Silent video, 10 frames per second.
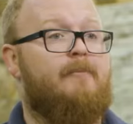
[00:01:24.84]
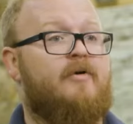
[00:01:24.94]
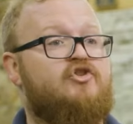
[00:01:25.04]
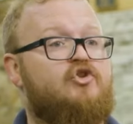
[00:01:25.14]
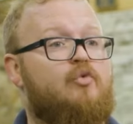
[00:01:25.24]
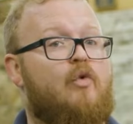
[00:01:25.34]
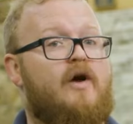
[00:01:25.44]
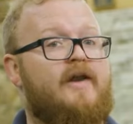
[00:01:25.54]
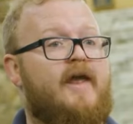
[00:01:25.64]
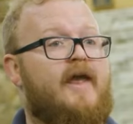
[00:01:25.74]
but you
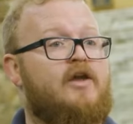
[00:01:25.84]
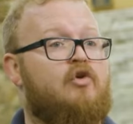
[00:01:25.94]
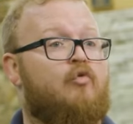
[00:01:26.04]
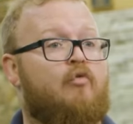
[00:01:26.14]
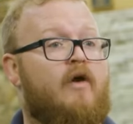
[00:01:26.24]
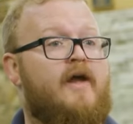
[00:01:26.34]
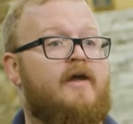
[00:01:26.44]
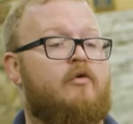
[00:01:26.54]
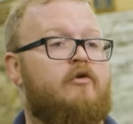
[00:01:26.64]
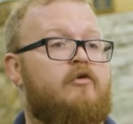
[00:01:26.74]
want a
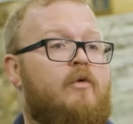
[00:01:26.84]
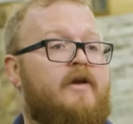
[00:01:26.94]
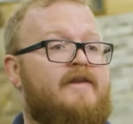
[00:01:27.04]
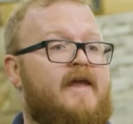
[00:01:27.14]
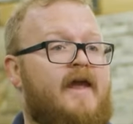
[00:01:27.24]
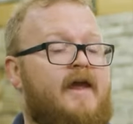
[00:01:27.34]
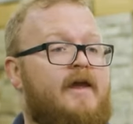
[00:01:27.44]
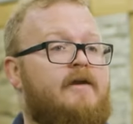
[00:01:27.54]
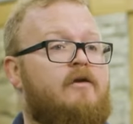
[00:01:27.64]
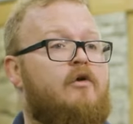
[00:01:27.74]
gray or you want a
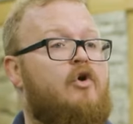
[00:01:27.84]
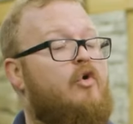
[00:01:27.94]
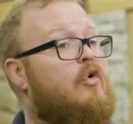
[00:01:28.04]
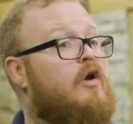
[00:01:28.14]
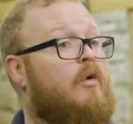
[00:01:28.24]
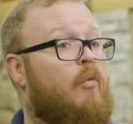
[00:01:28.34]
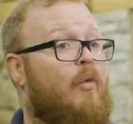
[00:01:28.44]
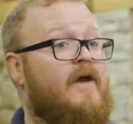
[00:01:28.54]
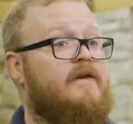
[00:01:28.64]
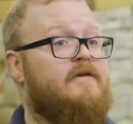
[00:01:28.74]
tan or a
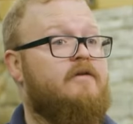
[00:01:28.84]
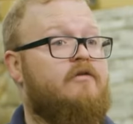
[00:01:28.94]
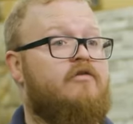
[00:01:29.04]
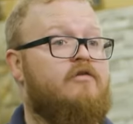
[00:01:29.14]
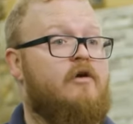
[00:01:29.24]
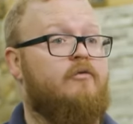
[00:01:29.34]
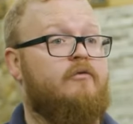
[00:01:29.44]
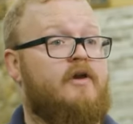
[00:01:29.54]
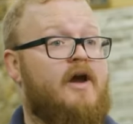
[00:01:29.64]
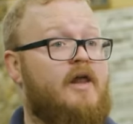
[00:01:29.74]
white
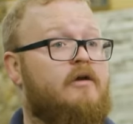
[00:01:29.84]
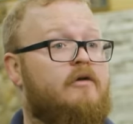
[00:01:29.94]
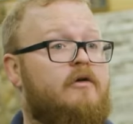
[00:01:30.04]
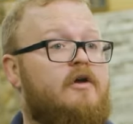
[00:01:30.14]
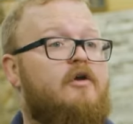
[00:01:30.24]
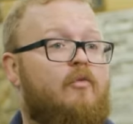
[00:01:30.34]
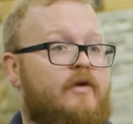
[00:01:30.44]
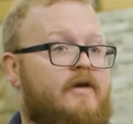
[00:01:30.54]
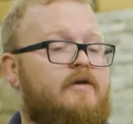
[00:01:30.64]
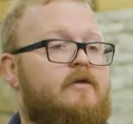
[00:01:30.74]
stone color, we
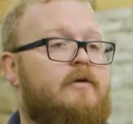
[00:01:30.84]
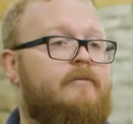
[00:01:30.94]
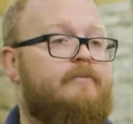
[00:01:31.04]
can do it.